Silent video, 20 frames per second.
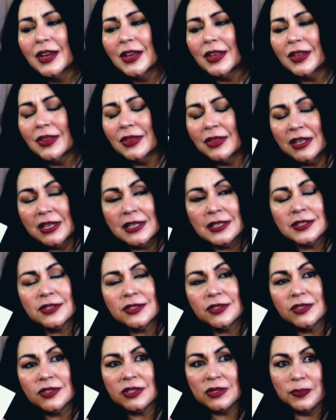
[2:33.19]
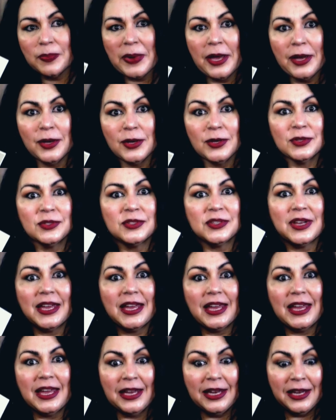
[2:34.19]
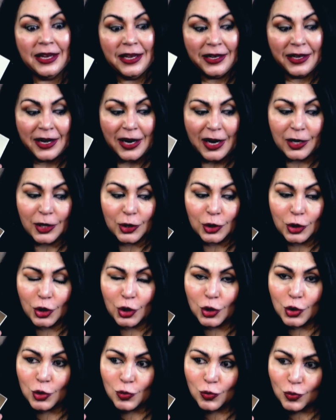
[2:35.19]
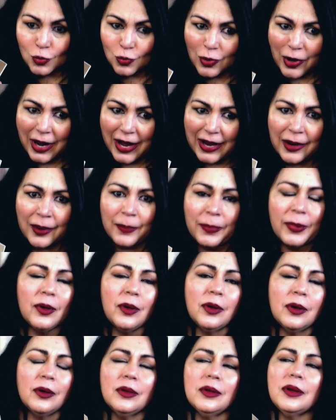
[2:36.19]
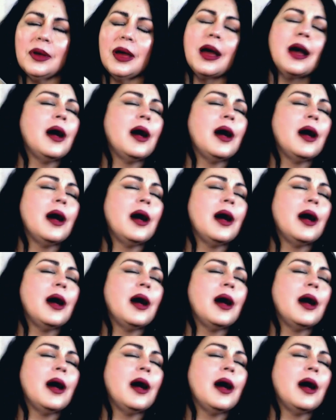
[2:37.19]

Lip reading: This smells incredible.